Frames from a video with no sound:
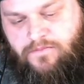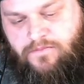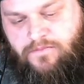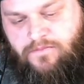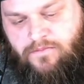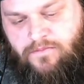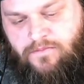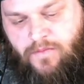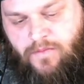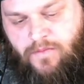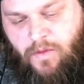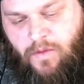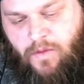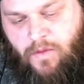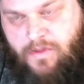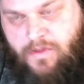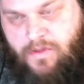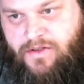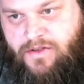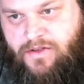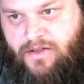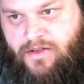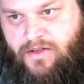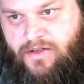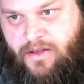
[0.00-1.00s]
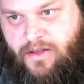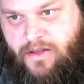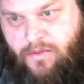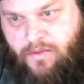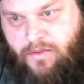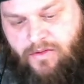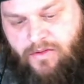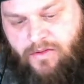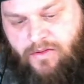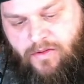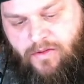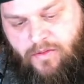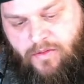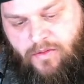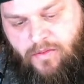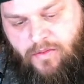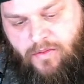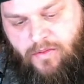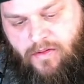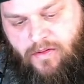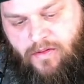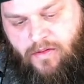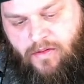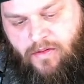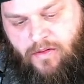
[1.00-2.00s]
which is equal to
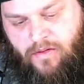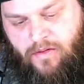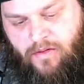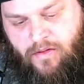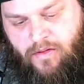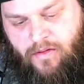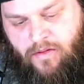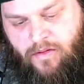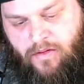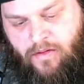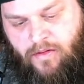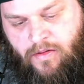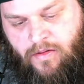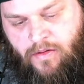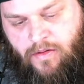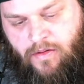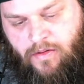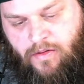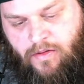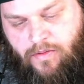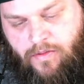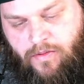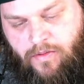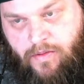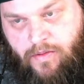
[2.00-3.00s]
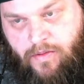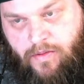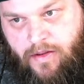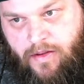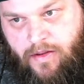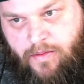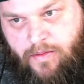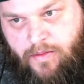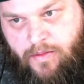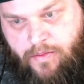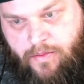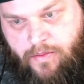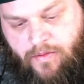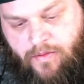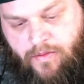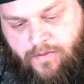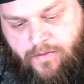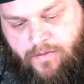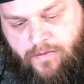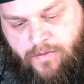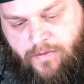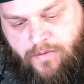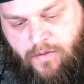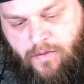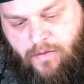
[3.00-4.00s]
3.48.
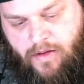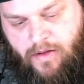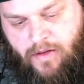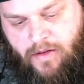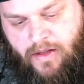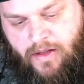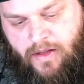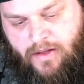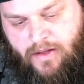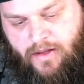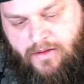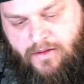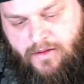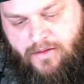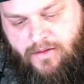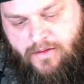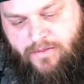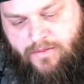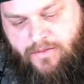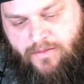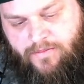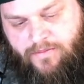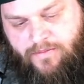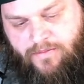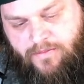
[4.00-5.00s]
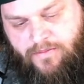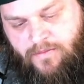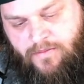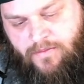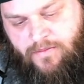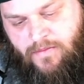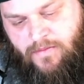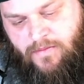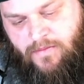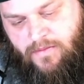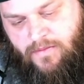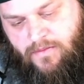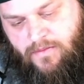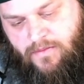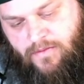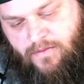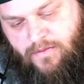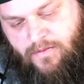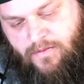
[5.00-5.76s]
You can do the